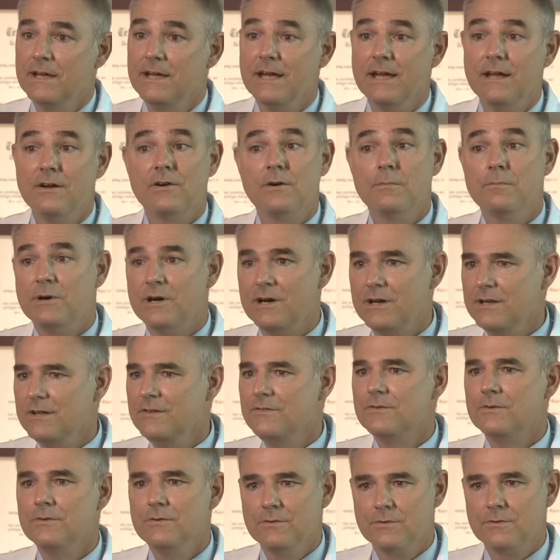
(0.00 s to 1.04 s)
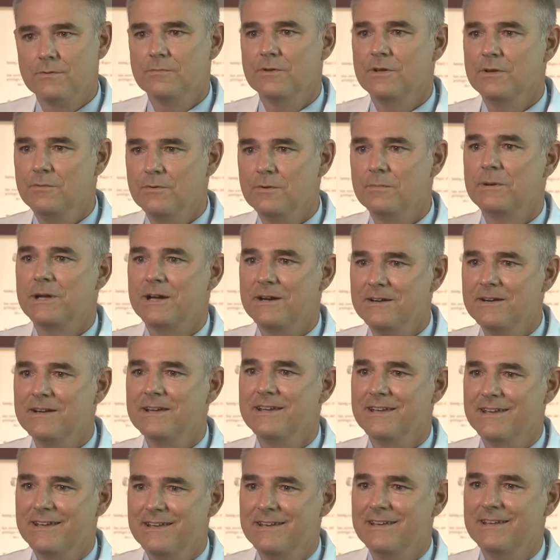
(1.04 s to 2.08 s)
and our bodies are normally
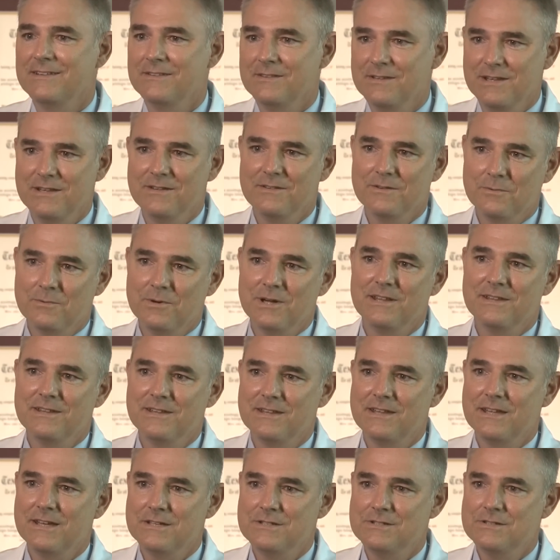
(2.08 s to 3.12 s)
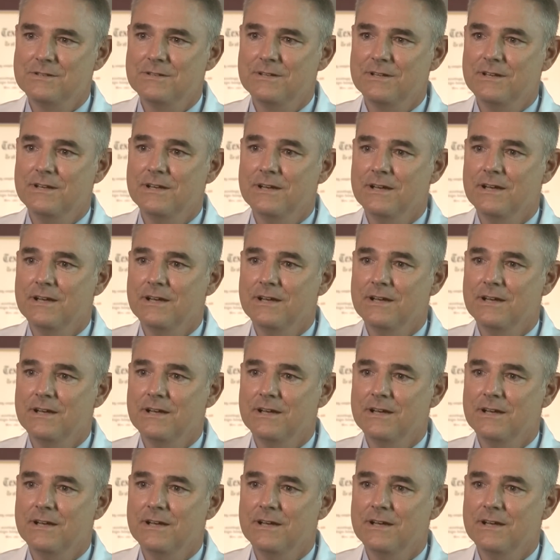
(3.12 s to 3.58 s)
repairing it in the way that they should.